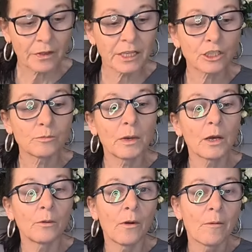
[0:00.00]
There's your
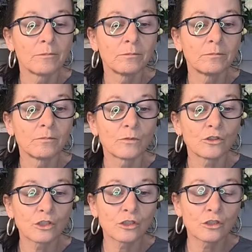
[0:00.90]
bow.
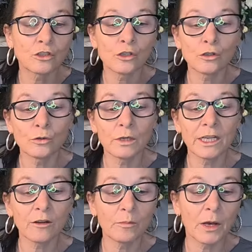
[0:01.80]
Just a 2
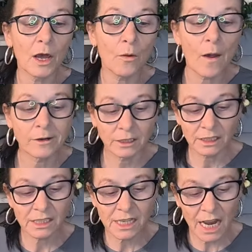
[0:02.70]
little bow.
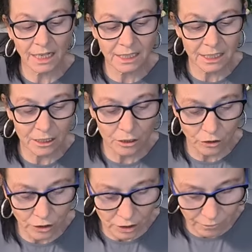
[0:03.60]
Tie it in a
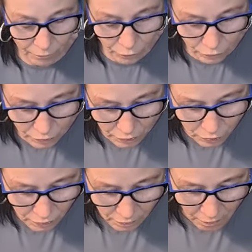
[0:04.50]
knot at the front
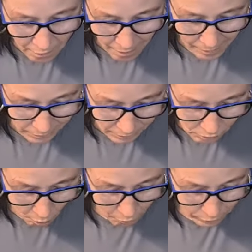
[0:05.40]

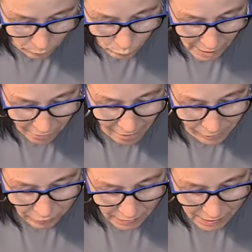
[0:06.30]
or
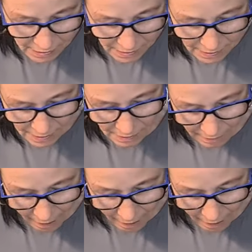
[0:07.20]
wherever it is,